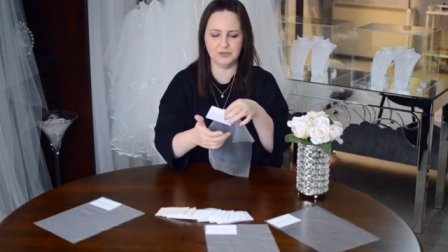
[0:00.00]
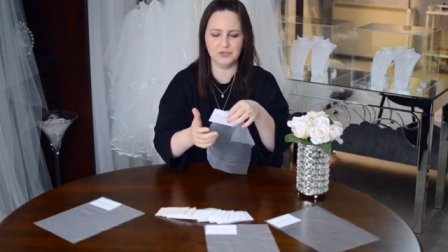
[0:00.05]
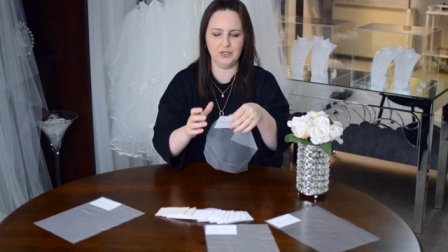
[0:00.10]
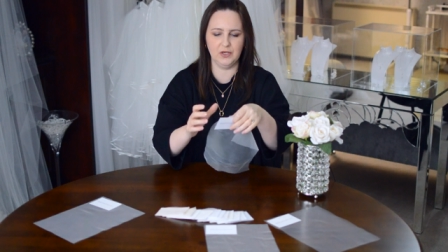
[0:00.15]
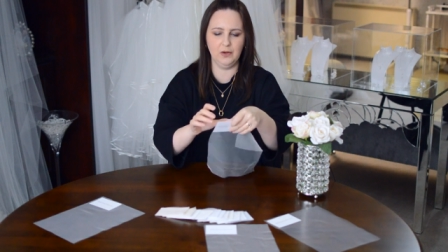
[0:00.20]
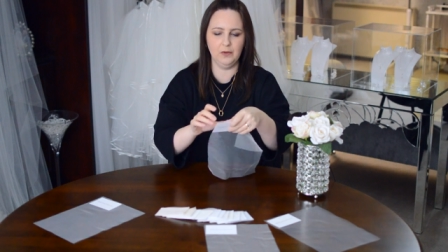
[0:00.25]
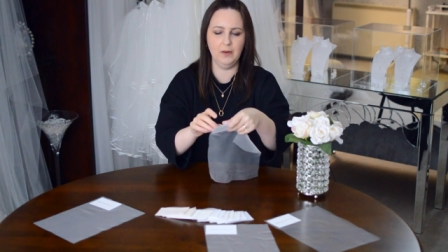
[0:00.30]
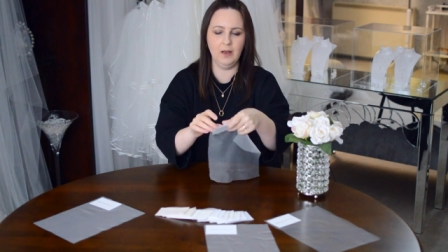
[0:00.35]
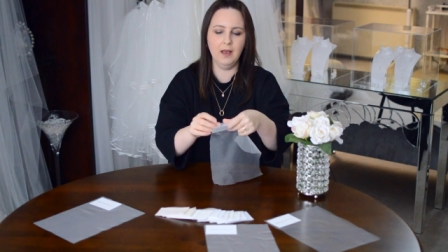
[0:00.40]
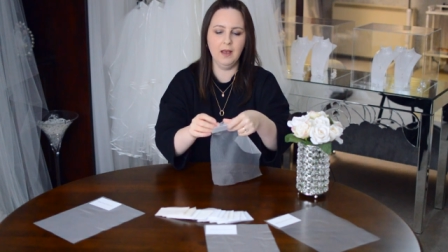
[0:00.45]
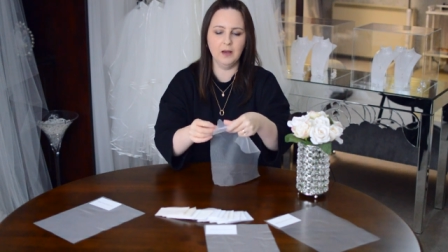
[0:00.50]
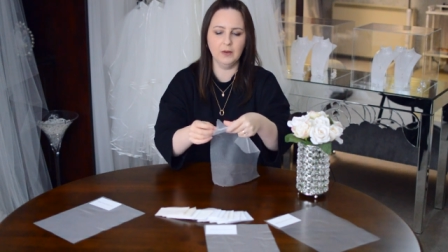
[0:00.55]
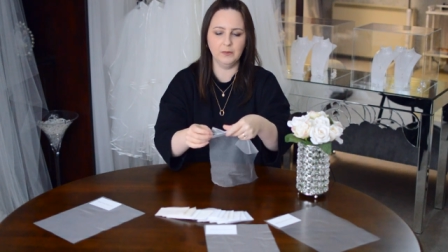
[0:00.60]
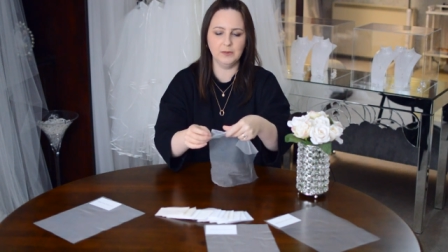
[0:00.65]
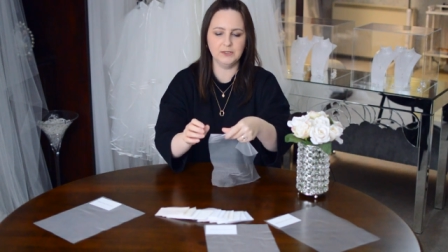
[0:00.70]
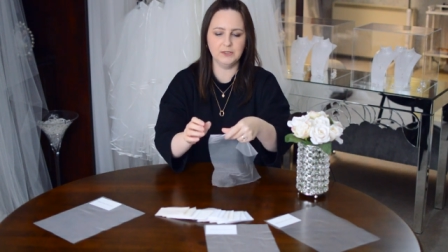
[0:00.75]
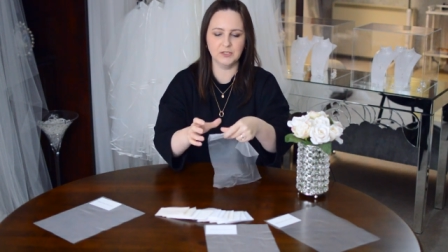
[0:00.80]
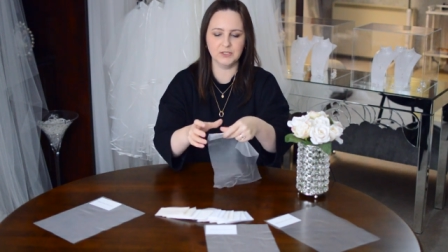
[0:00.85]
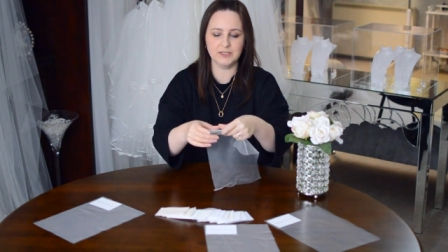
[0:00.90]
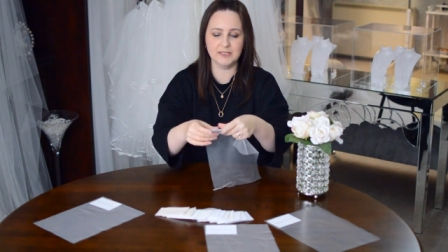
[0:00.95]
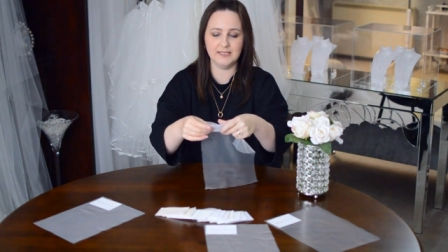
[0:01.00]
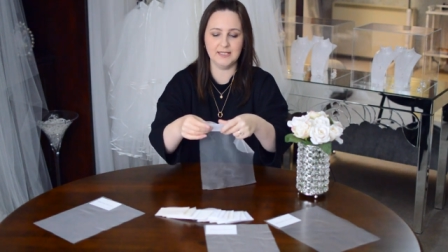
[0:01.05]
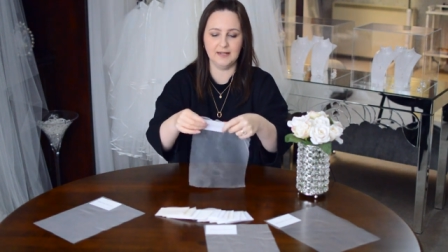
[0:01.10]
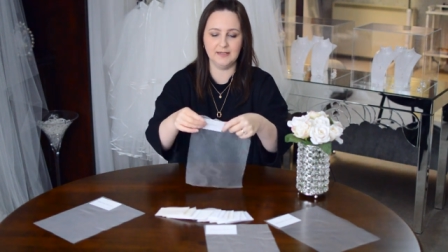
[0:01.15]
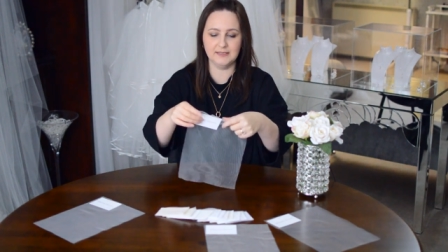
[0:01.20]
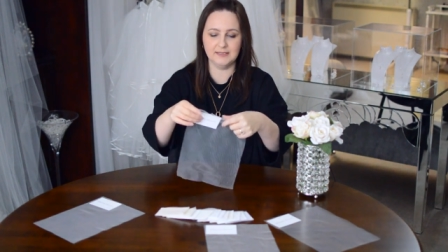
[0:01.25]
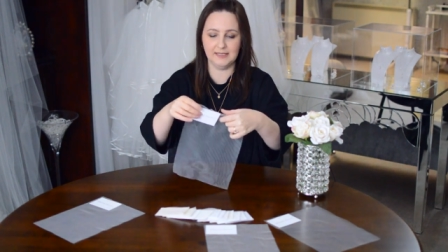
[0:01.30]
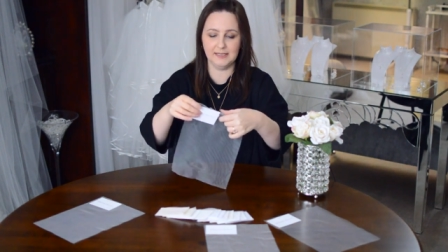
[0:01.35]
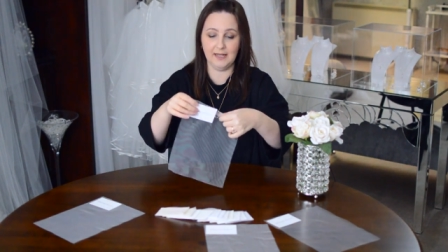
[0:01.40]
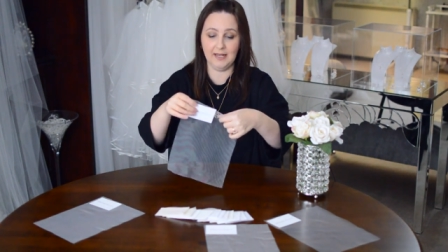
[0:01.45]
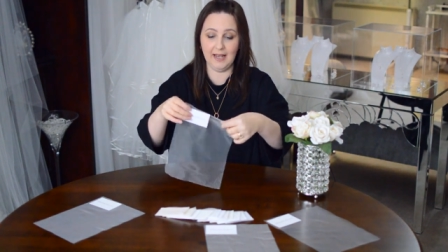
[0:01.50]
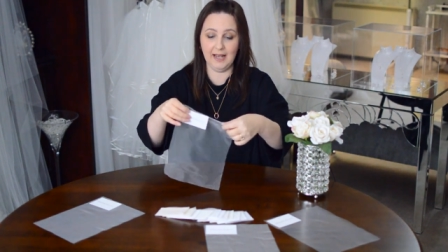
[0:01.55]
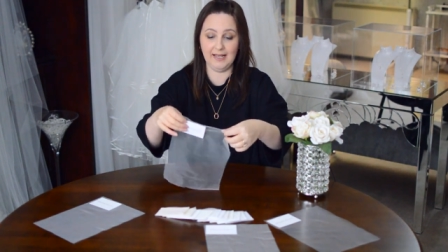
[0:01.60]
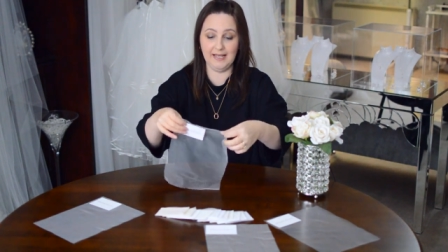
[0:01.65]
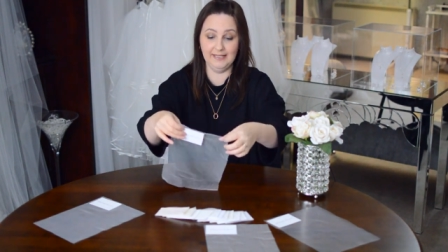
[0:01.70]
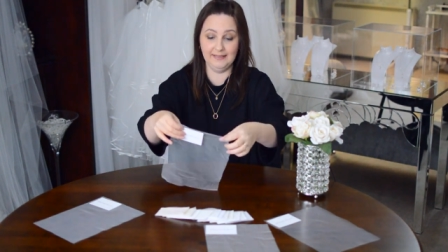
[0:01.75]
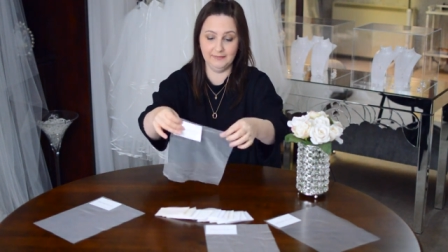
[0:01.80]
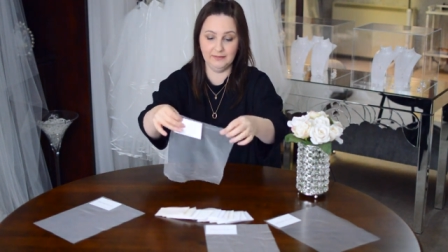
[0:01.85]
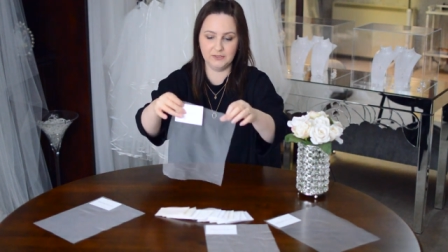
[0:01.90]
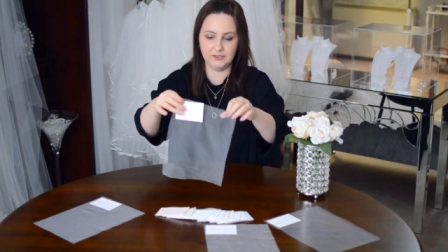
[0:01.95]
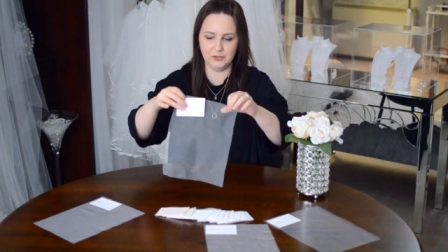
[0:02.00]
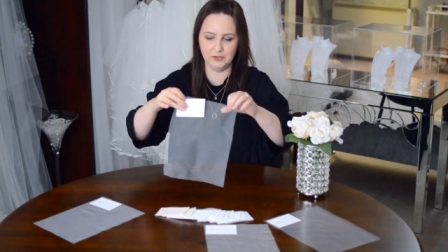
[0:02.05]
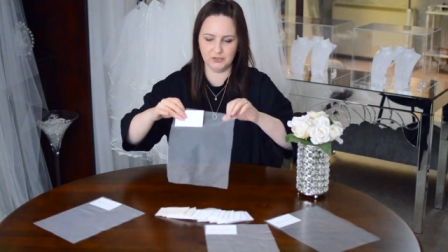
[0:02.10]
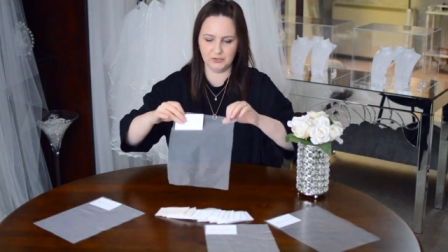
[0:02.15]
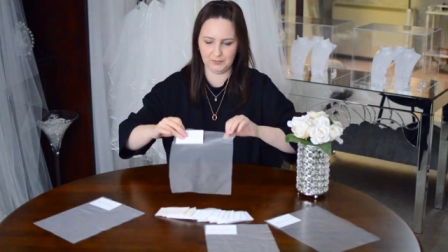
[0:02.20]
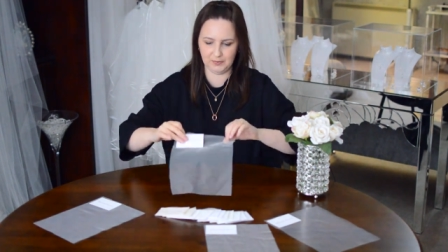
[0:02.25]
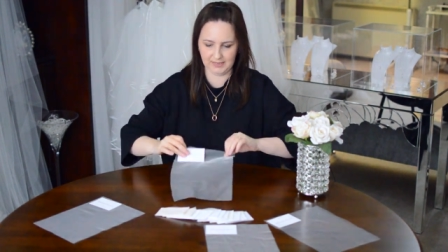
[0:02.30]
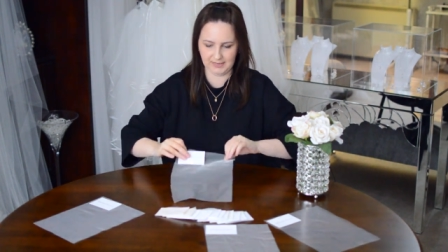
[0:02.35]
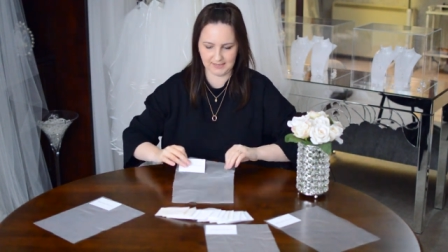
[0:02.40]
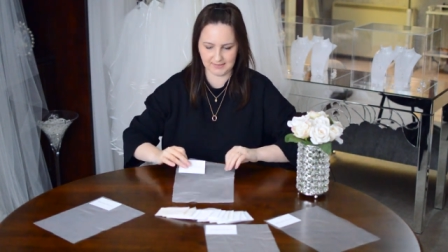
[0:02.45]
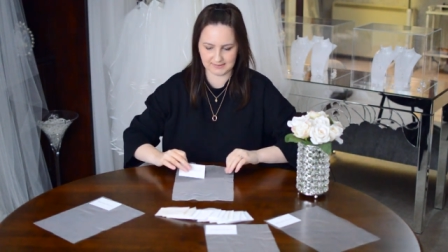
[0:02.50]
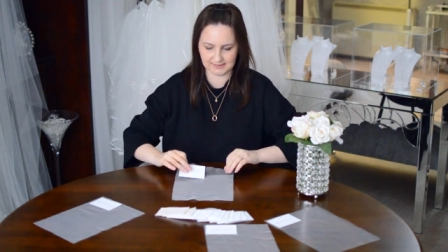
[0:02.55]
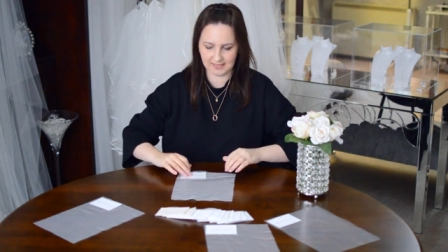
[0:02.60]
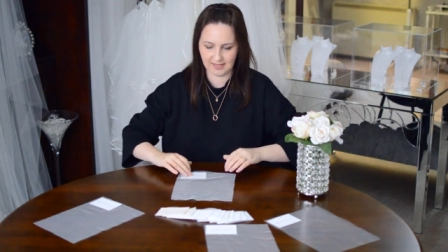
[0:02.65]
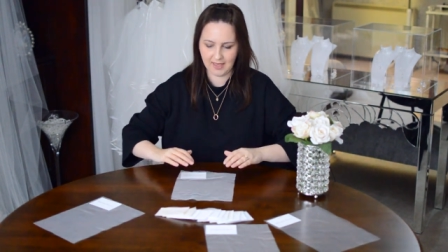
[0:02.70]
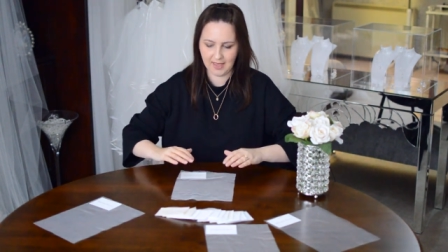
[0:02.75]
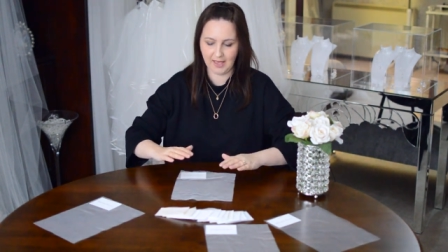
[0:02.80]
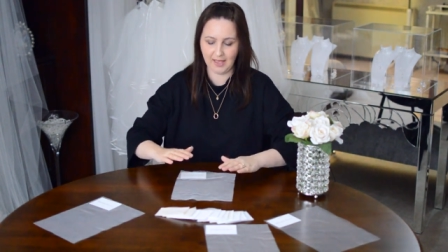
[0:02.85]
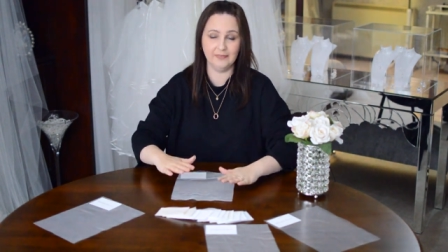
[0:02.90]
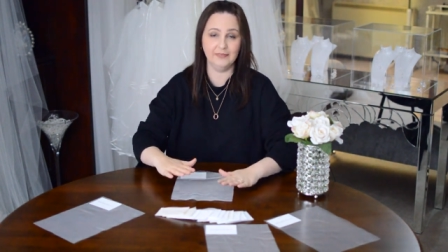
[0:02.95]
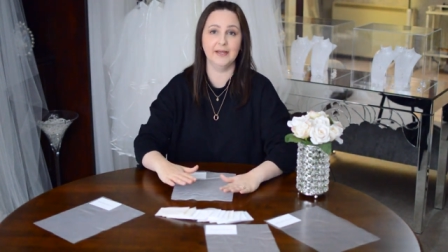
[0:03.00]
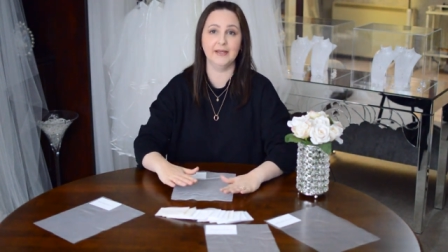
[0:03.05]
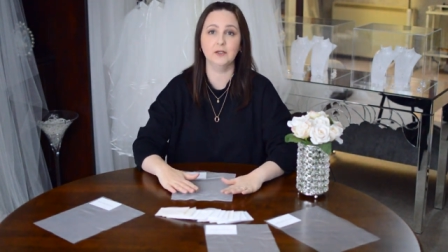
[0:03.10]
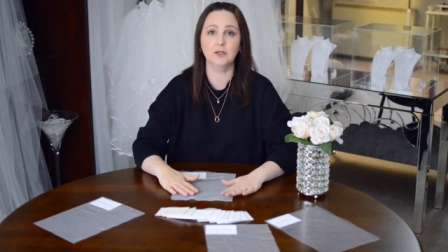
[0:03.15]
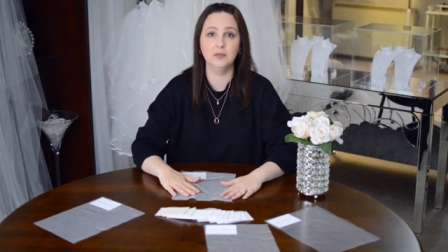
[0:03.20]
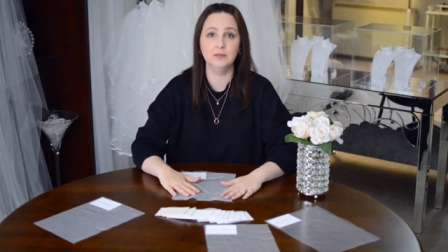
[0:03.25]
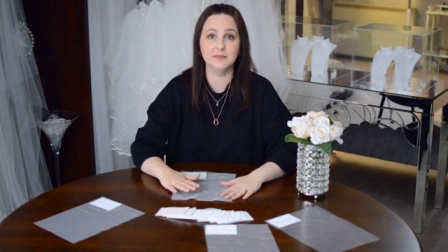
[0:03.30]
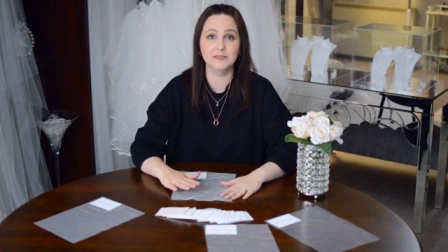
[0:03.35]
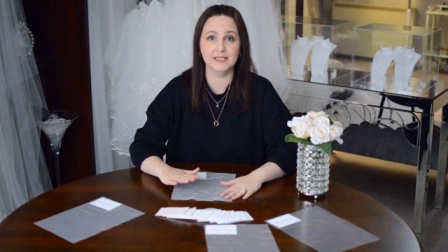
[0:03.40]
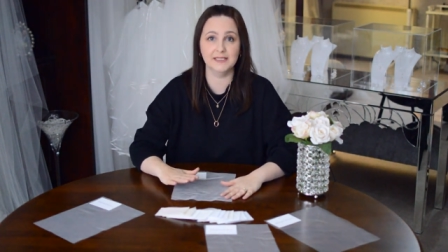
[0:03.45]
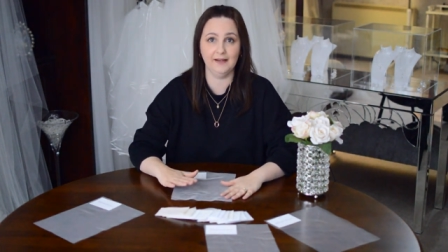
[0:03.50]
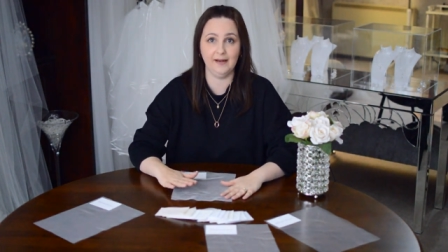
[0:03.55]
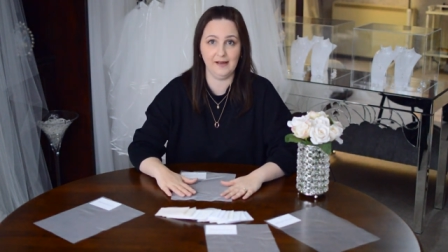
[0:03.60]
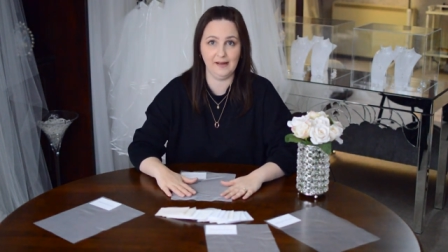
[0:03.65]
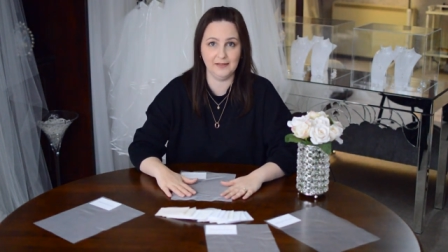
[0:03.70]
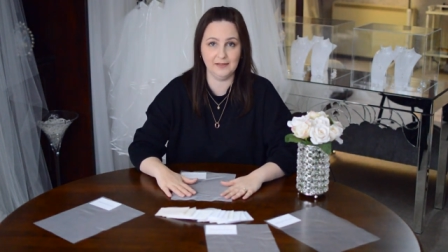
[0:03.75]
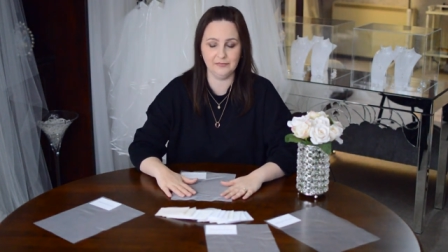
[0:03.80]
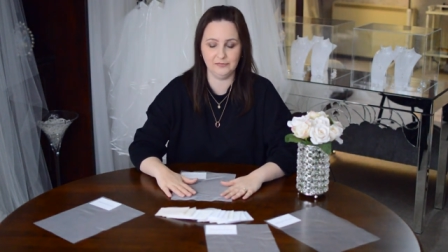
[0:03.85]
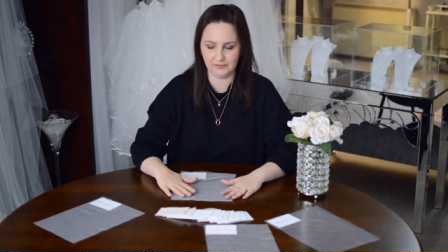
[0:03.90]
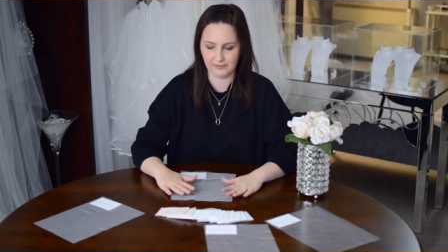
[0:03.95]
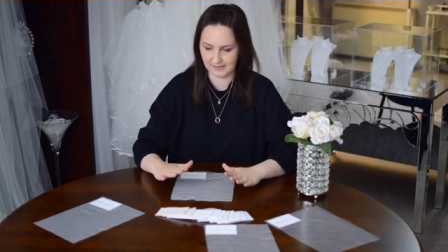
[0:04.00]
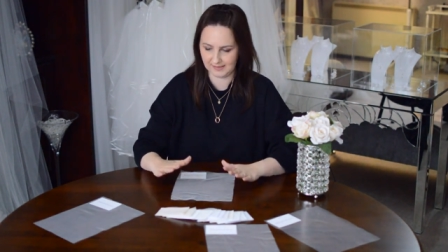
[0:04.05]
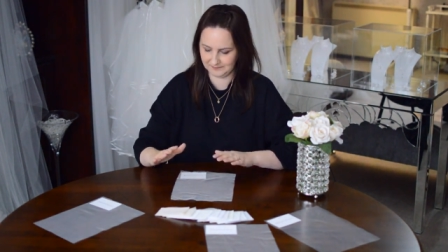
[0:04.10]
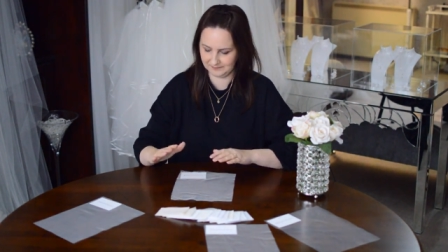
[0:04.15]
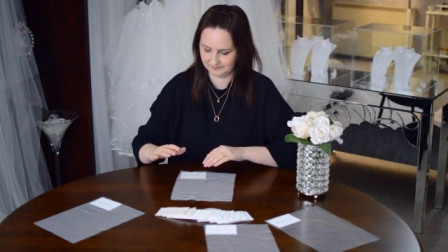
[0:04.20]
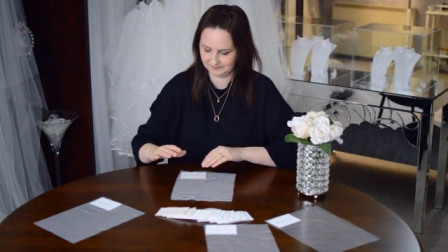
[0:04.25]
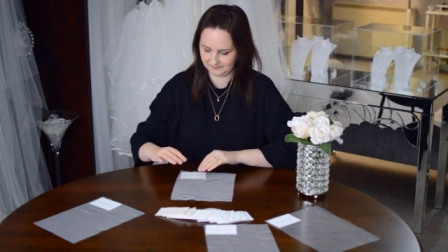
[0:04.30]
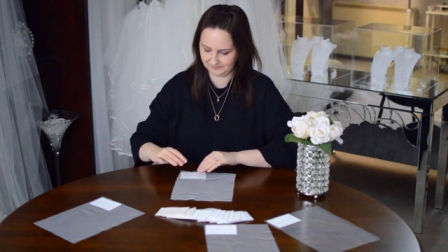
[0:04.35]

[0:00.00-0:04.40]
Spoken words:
so we just send it in the touch piece, and that comes in ivory.